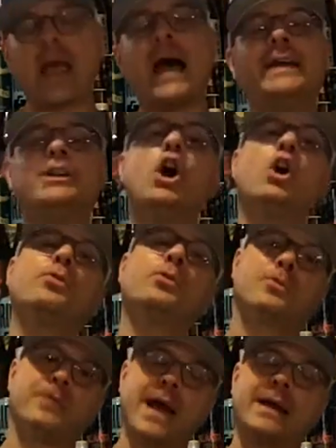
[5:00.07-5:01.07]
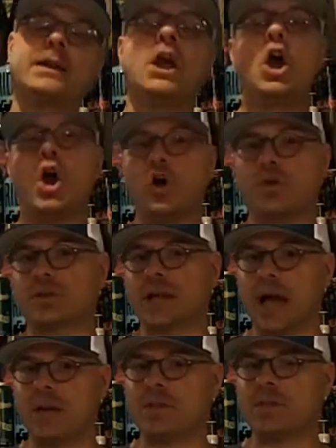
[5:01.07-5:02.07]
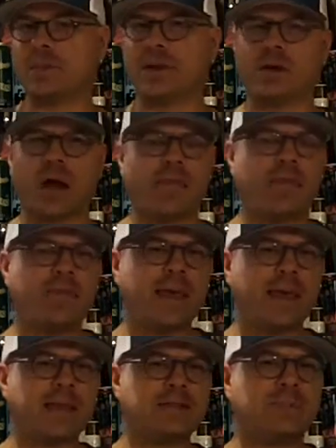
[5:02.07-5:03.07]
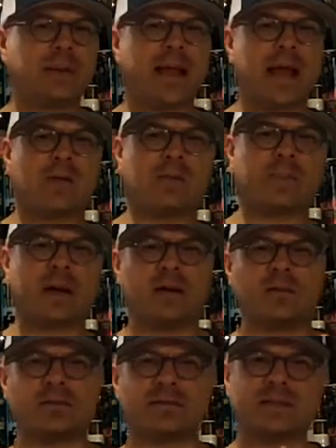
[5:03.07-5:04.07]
I know for a fact, over time, this beer, I think, has been out of bounds